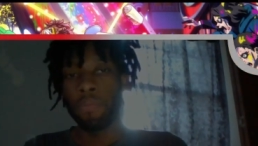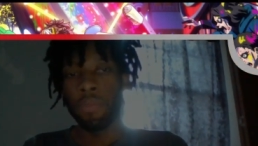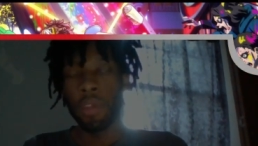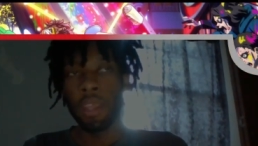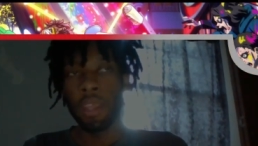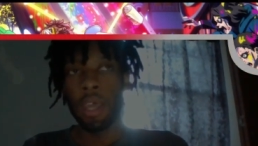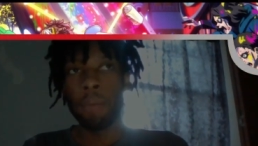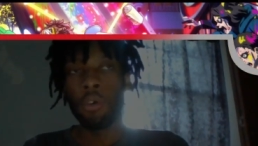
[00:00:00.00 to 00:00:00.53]

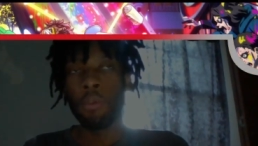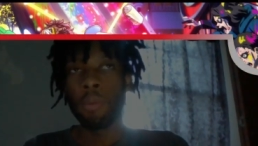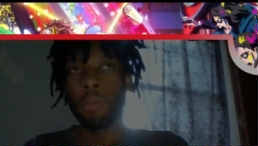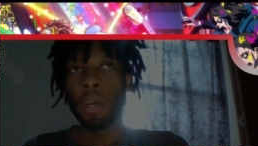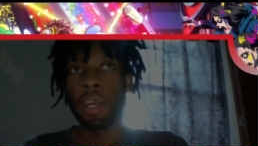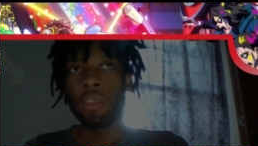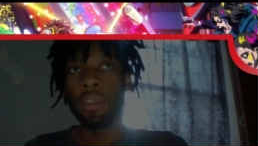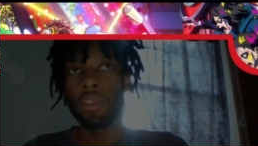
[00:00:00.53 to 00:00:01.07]
In that
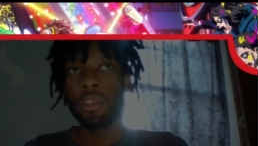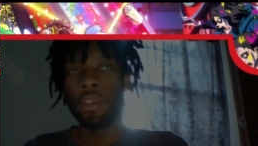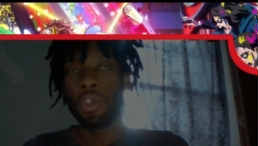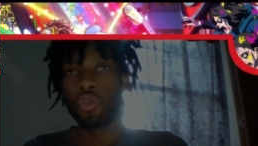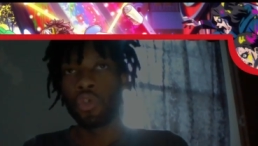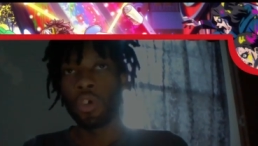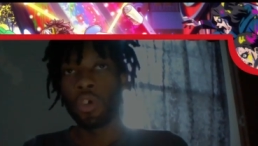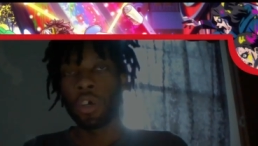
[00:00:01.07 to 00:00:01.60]
moment, the
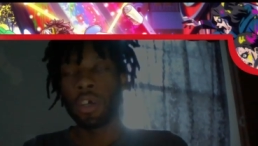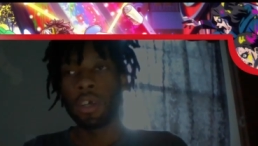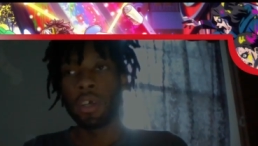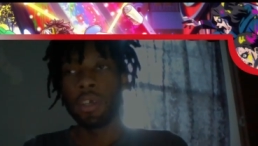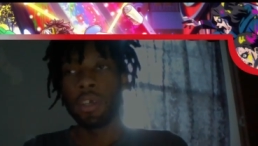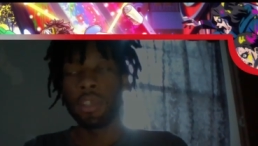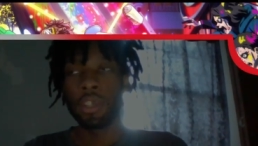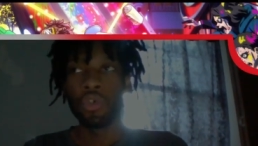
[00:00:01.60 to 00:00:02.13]
truck,
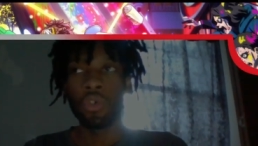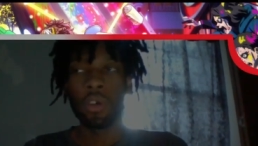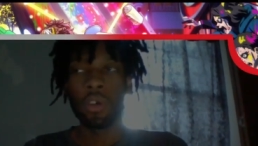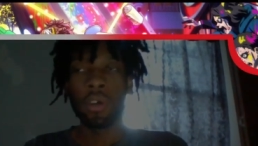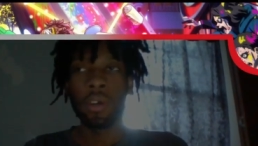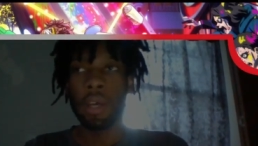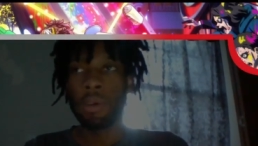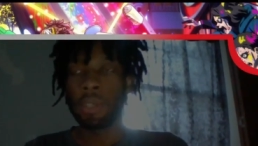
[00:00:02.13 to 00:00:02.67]
it's a
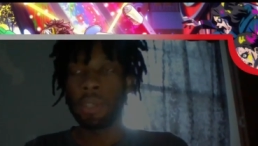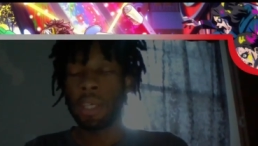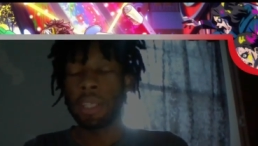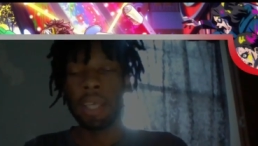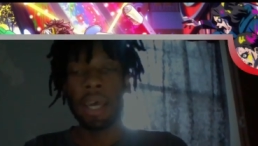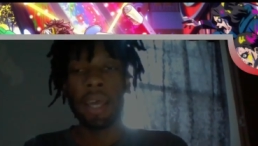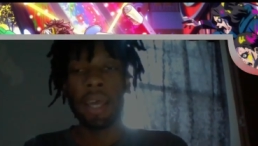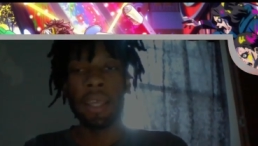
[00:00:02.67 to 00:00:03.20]
truck that was
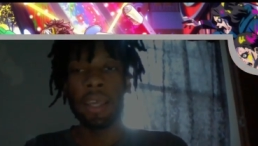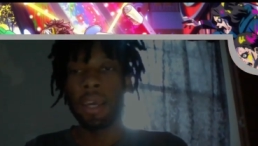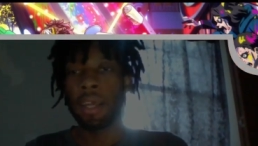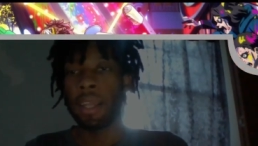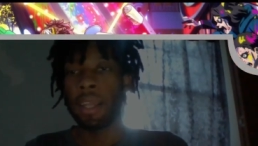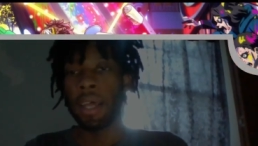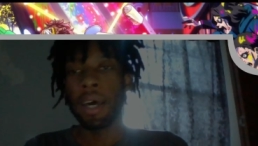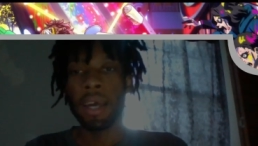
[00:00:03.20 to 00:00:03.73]
outside, it
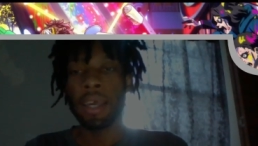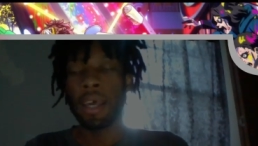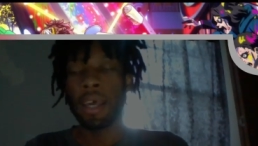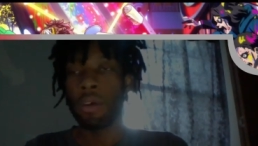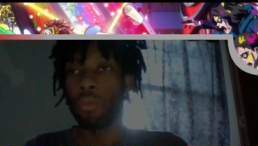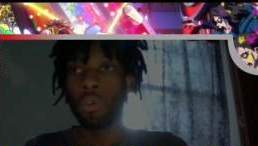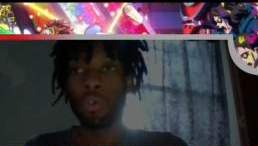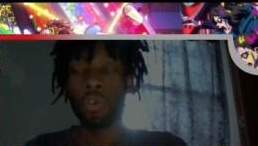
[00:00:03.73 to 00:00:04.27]
collides,
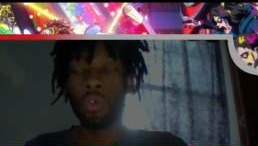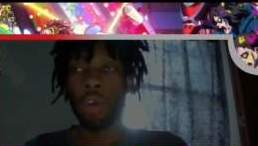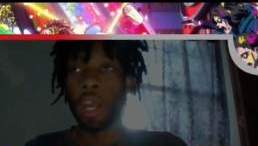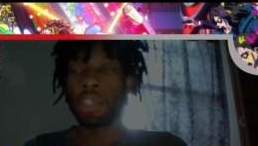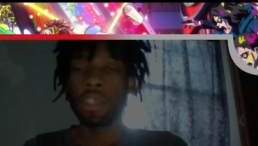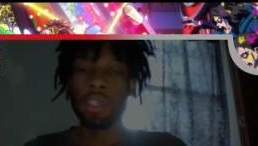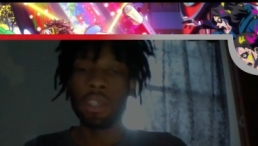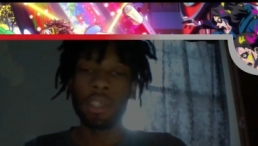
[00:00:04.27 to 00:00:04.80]
well,
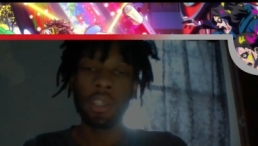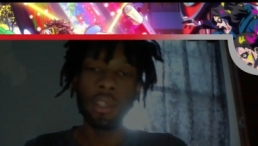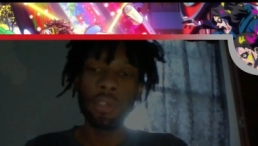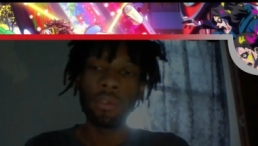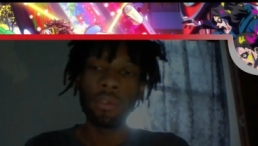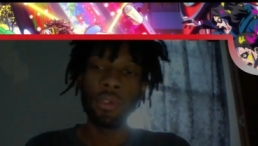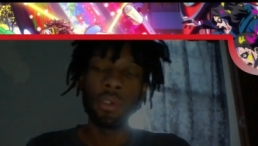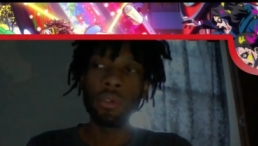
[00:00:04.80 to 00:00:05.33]
crashes
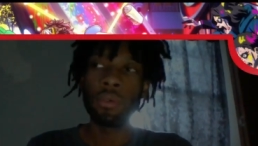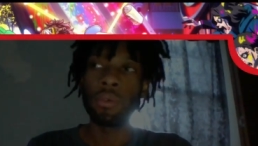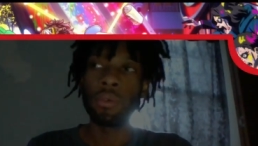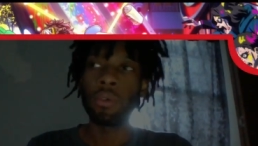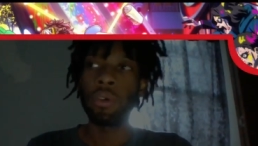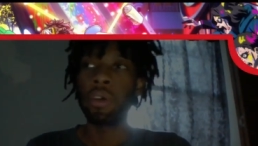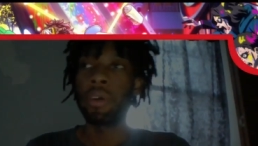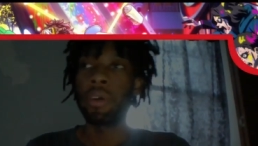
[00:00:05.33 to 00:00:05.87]
into the
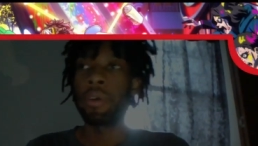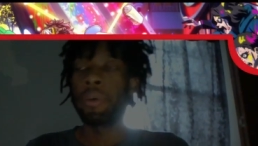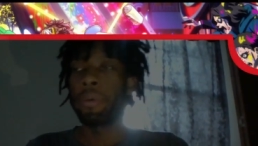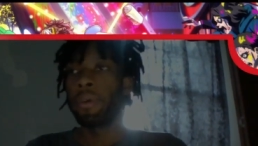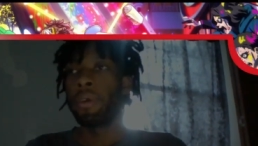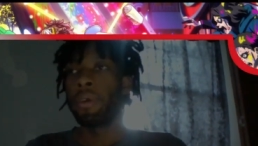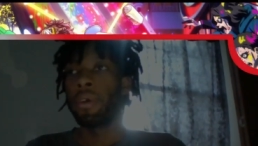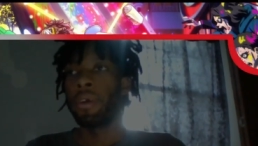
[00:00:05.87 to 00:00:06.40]
store.
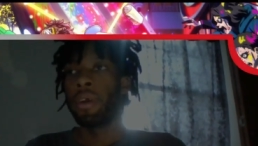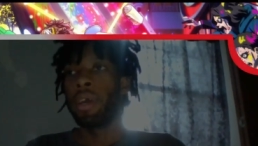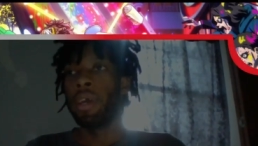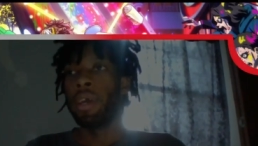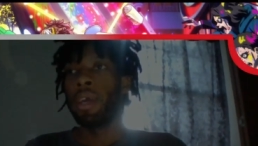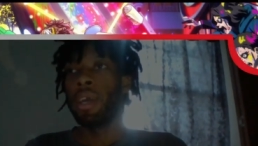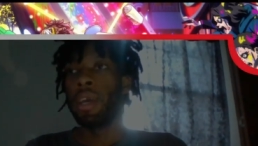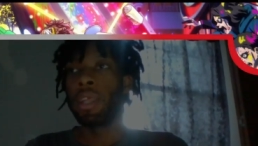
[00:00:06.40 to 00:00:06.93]

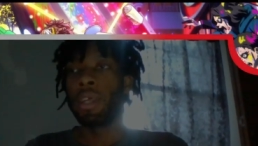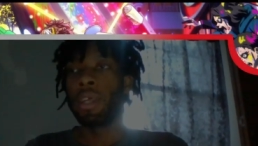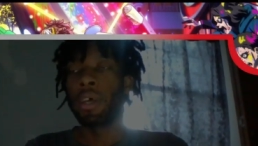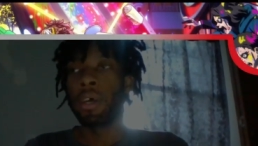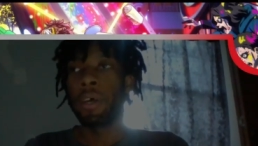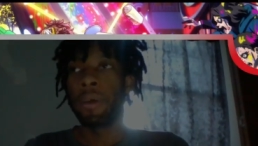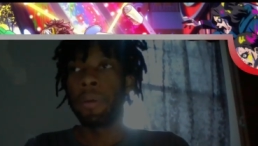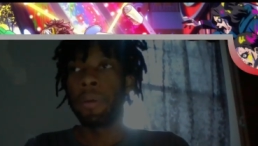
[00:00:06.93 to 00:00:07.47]
And
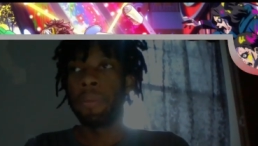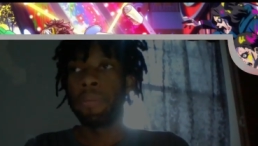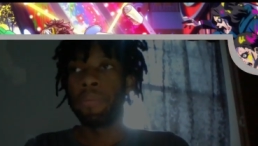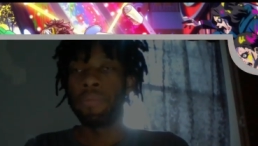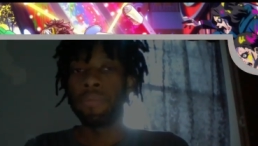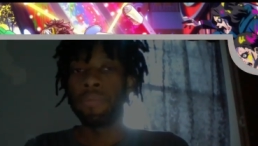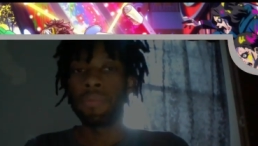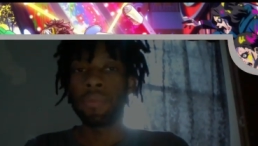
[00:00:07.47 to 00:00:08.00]

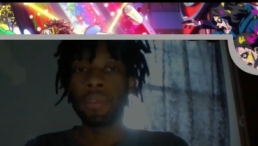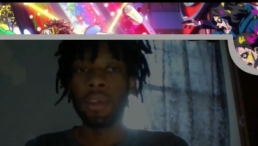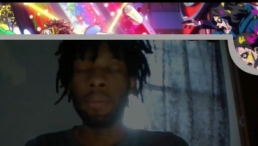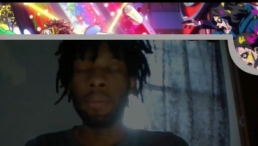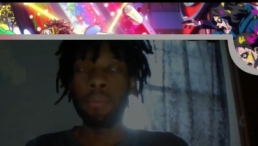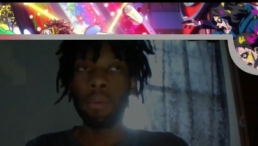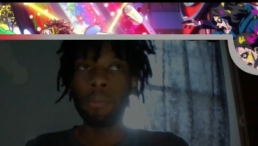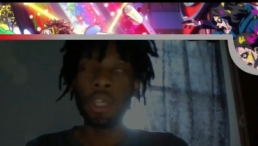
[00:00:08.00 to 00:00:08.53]

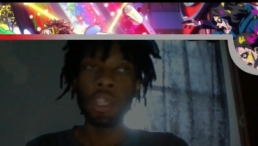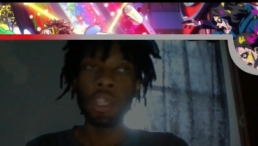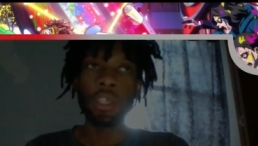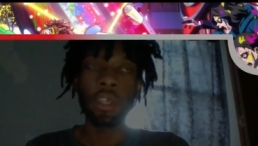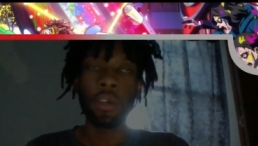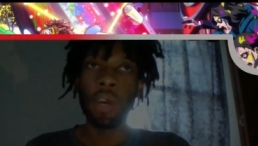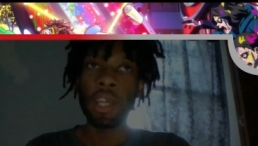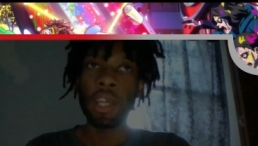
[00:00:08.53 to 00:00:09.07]
pretty much after
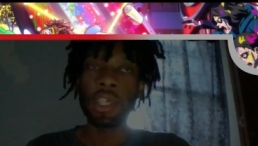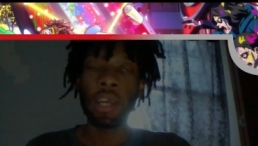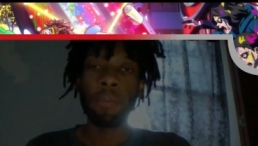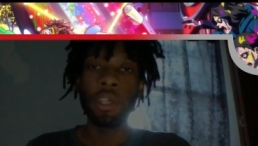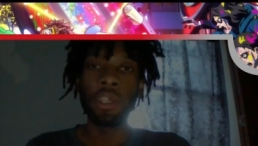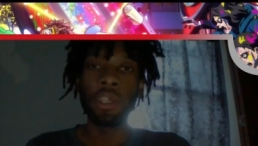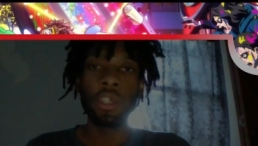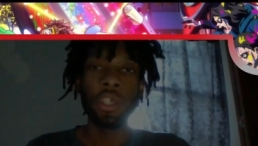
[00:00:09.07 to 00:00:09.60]
the crash
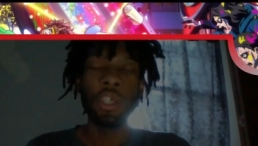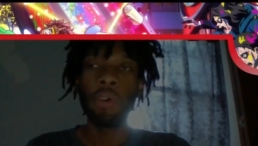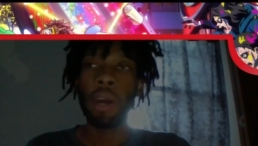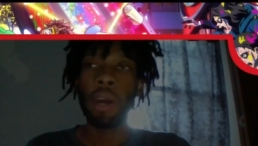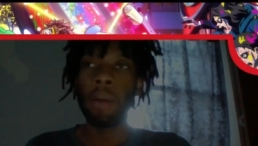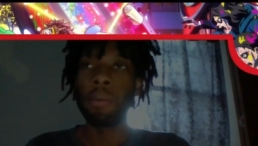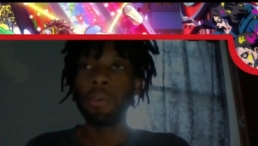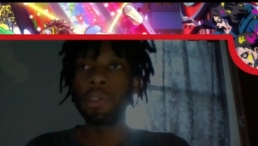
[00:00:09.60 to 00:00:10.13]
happened, she
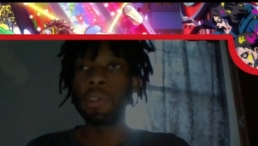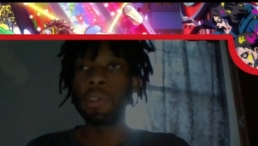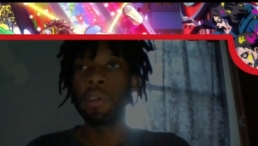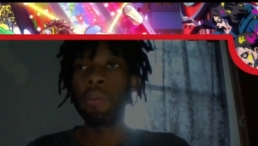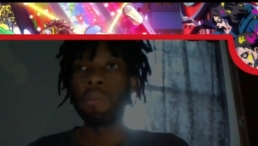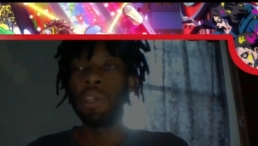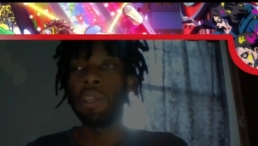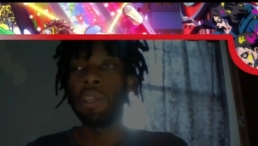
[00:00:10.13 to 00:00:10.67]
grabs her
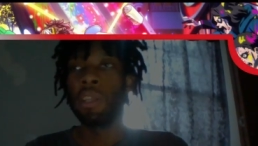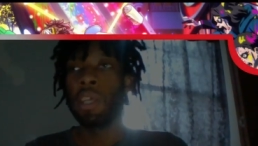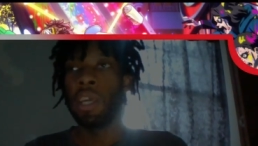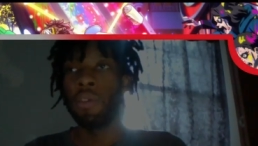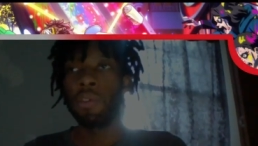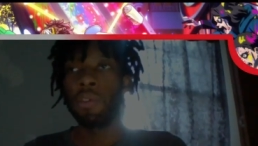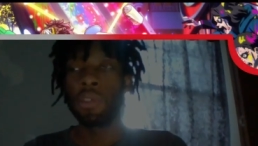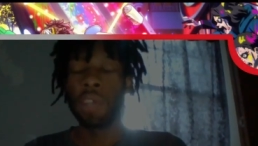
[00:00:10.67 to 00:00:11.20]
stove, she
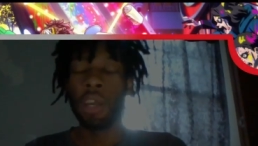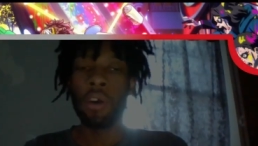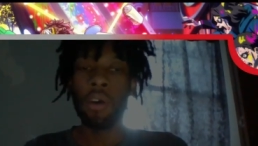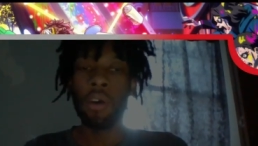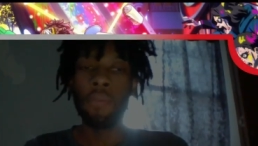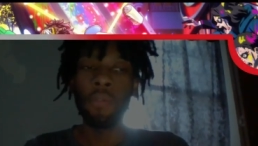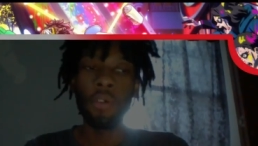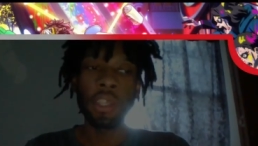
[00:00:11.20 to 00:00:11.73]
leaves, take
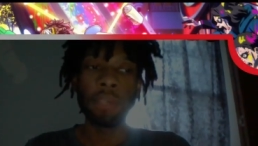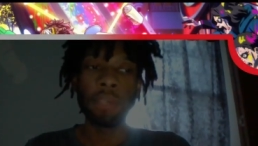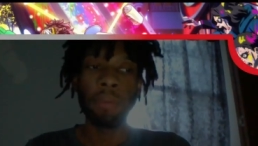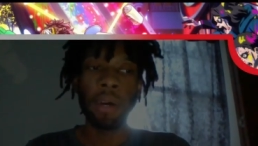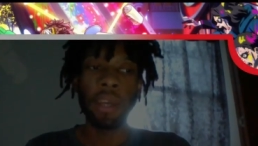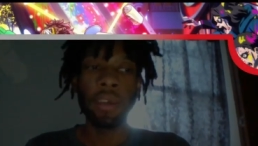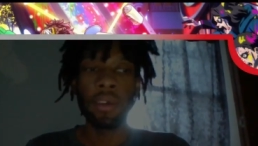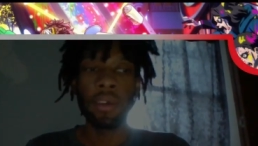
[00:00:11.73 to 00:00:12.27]
off on his
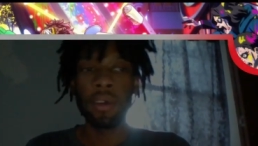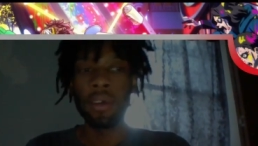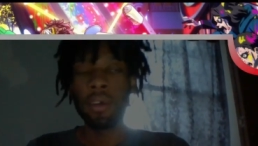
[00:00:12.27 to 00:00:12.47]
bike.